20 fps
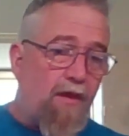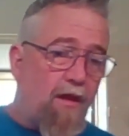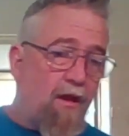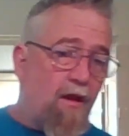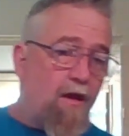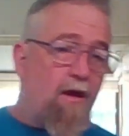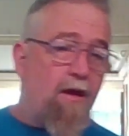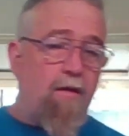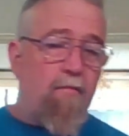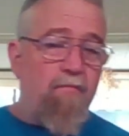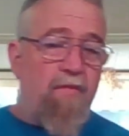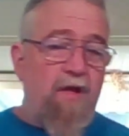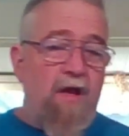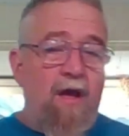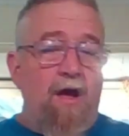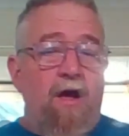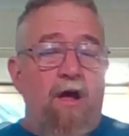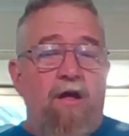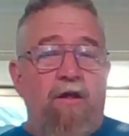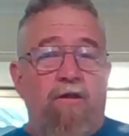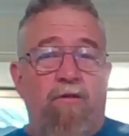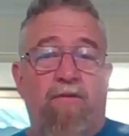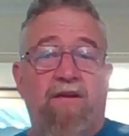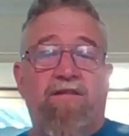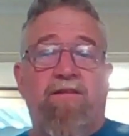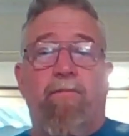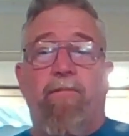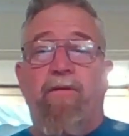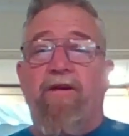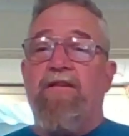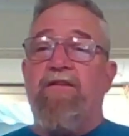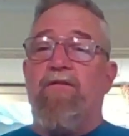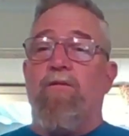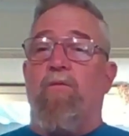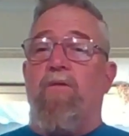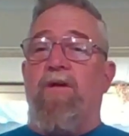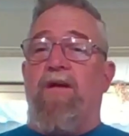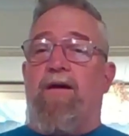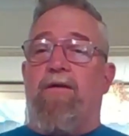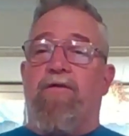The recipes
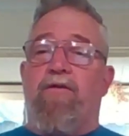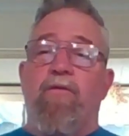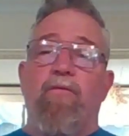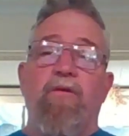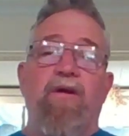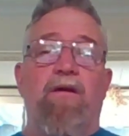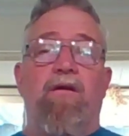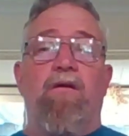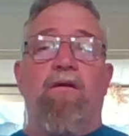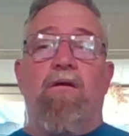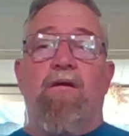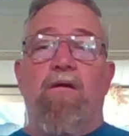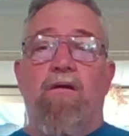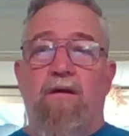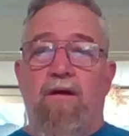we are doing